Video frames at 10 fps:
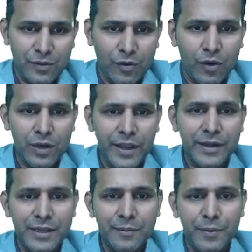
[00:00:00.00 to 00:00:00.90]
All
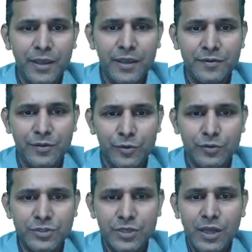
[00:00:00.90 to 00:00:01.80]
ATP is
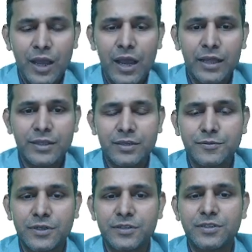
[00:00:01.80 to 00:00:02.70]
used and the
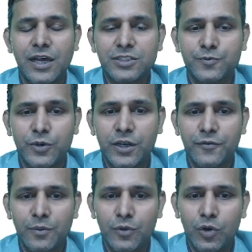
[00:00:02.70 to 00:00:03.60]
substance is transported
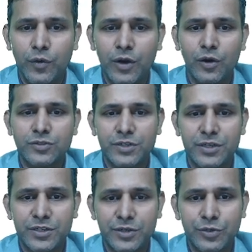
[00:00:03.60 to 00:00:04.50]
from lower
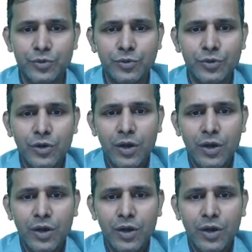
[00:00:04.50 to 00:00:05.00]
concentration to